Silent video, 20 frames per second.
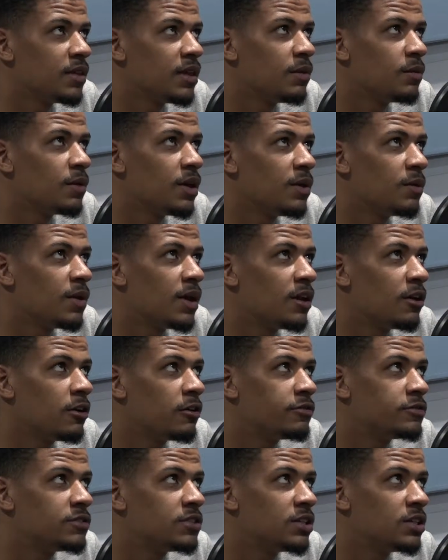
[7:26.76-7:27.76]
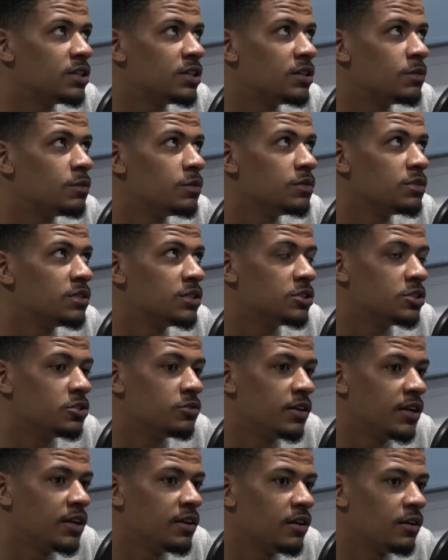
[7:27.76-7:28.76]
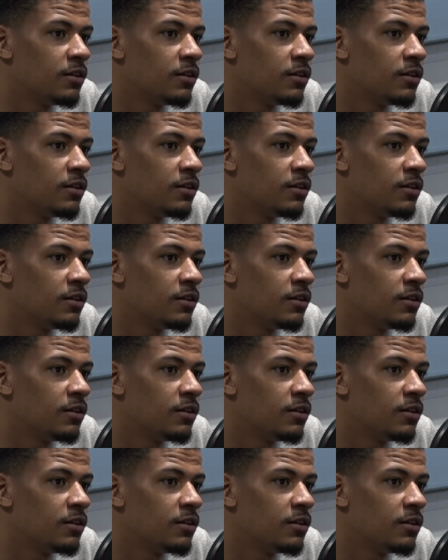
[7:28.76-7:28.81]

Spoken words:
He went off to, what was it, Torino?